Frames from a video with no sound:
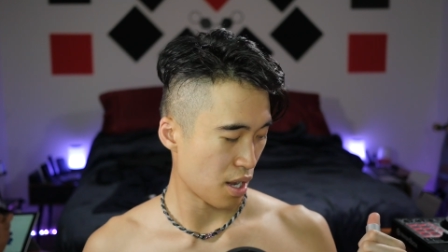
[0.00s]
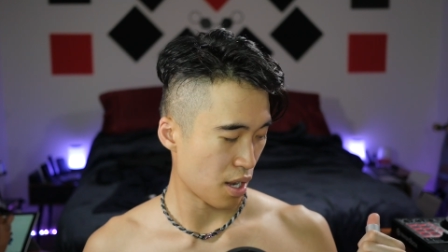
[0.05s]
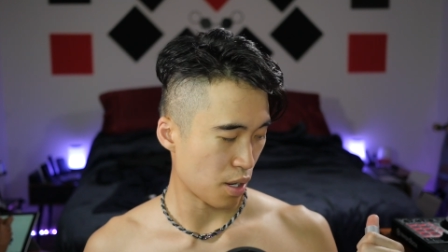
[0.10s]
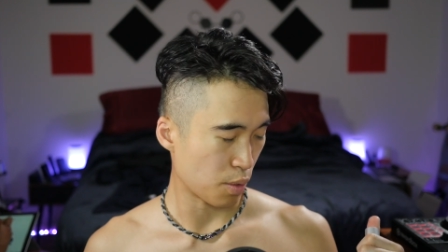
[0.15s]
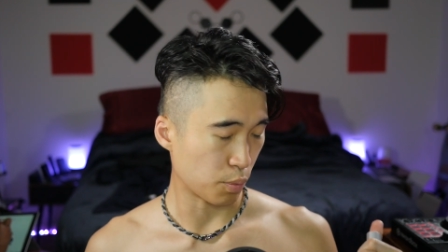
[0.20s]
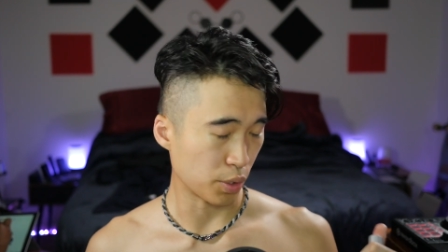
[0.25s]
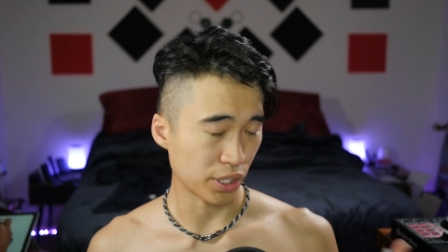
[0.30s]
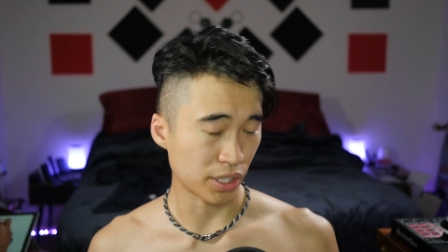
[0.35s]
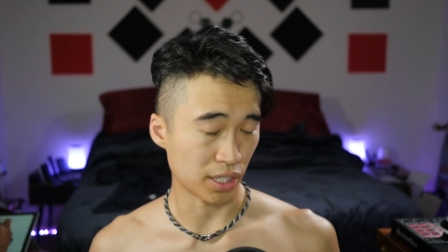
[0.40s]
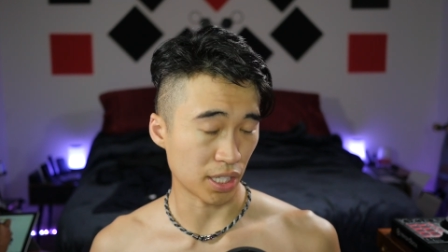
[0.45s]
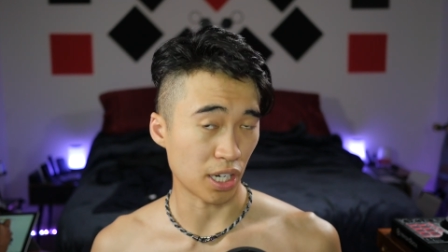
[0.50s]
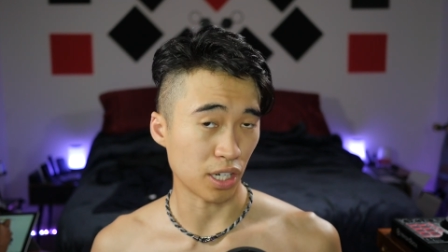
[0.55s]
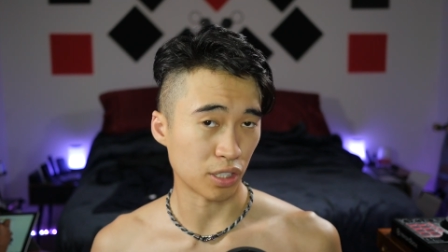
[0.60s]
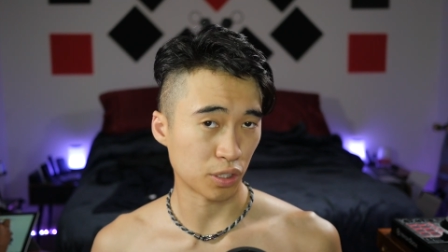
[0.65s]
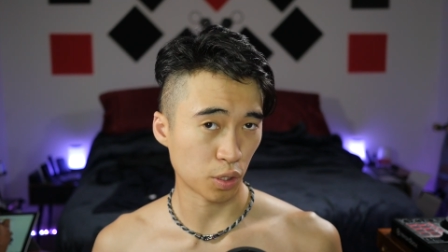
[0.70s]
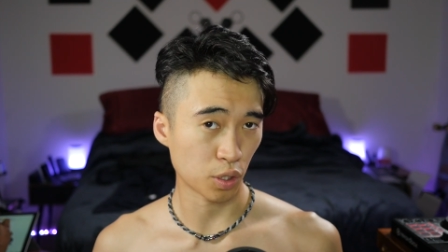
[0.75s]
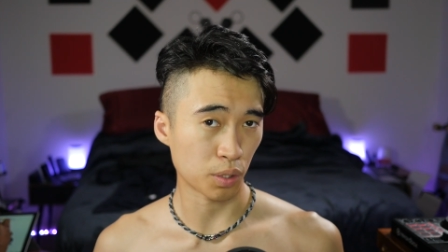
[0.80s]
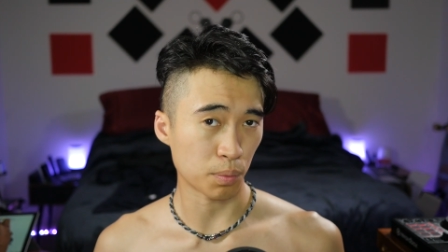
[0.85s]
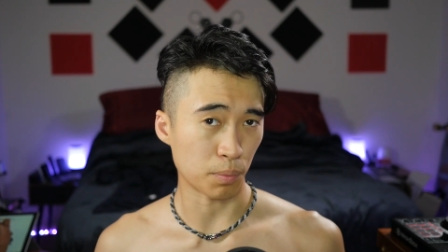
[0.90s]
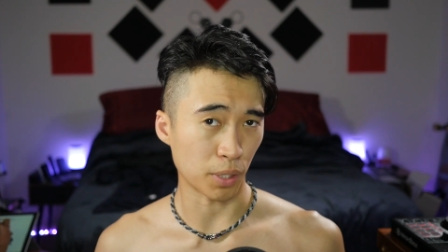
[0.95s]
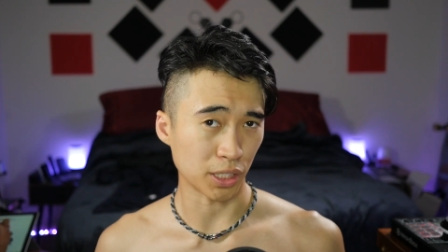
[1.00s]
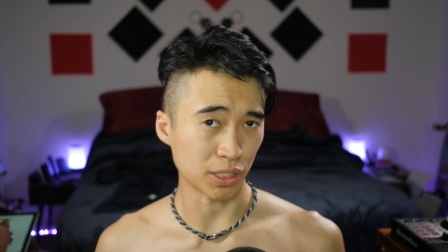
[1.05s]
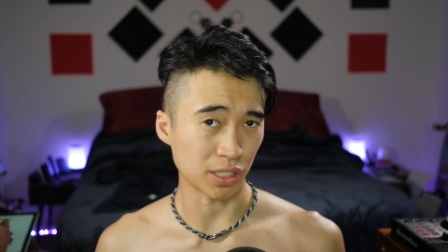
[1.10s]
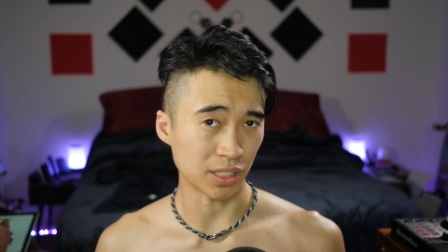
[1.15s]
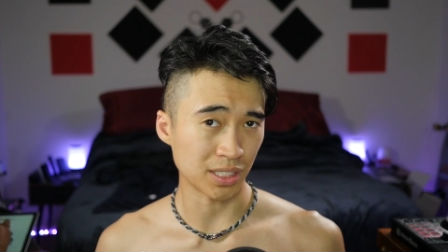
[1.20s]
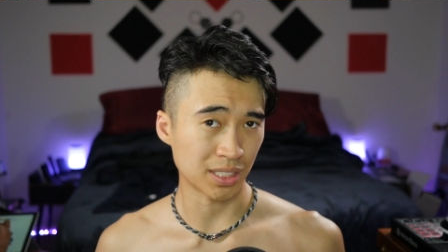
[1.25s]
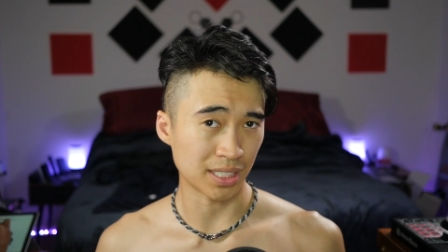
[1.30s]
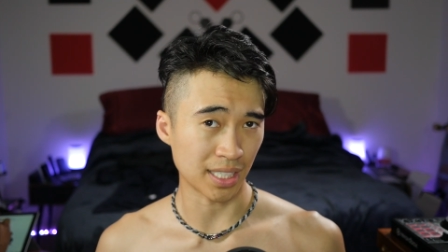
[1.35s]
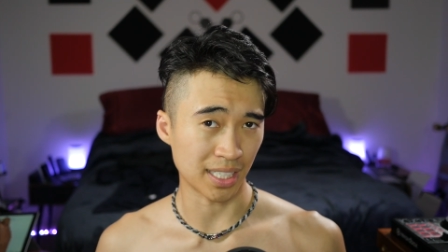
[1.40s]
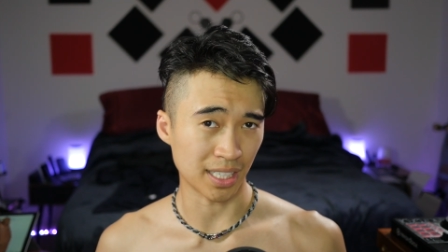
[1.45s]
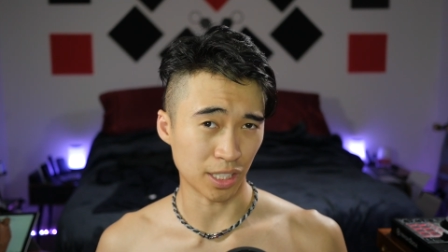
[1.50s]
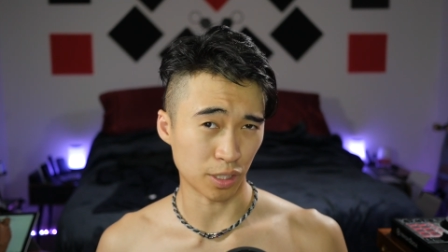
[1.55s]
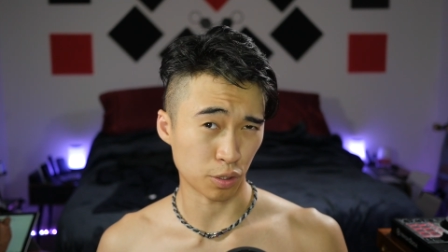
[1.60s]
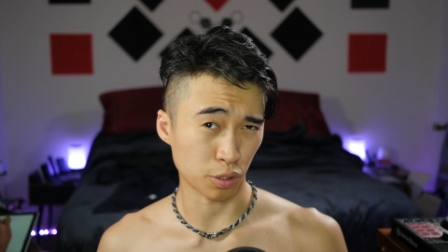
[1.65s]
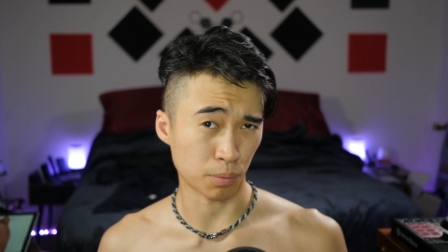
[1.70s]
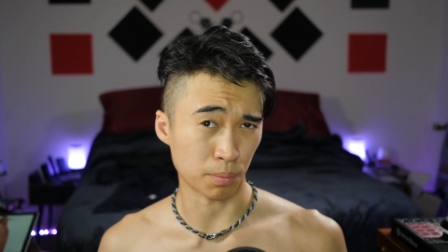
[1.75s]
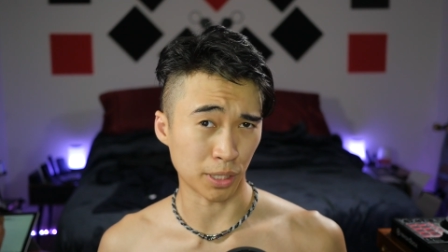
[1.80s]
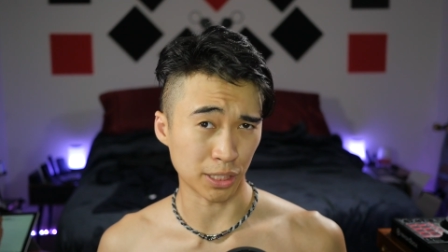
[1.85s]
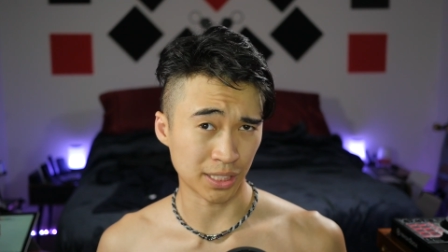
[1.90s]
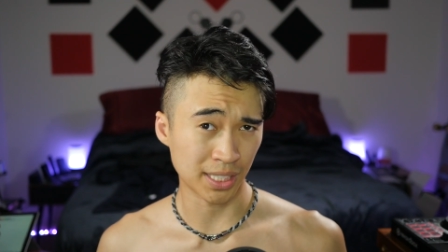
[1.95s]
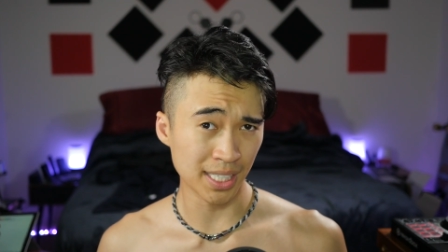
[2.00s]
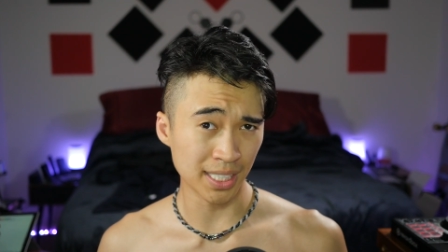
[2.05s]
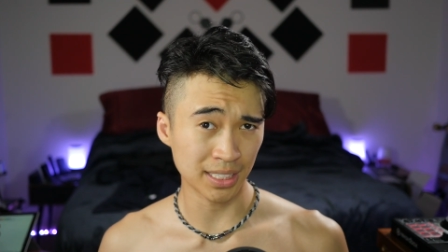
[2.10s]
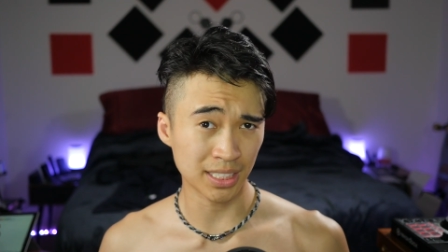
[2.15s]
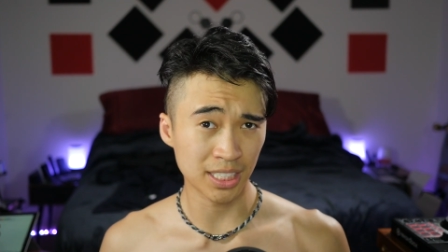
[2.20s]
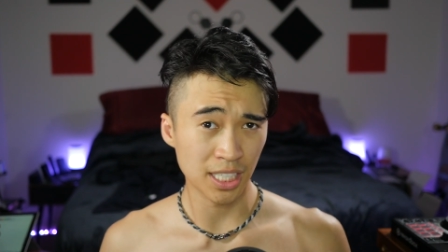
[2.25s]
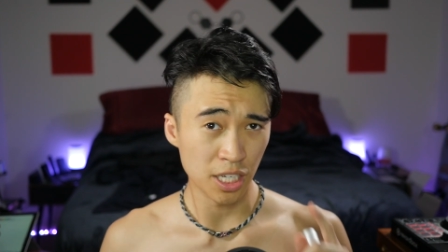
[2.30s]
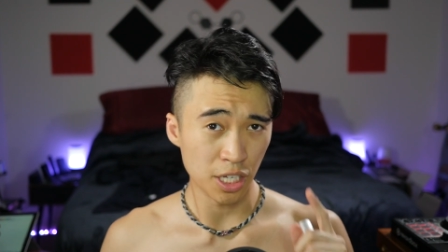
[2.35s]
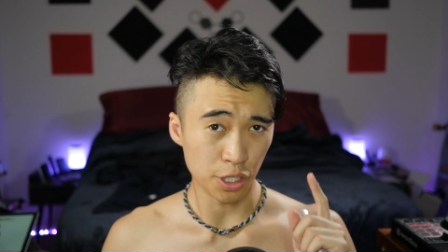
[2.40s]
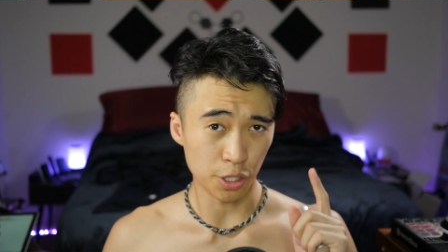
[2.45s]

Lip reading: with their toothbrushes and their toothbrush heads,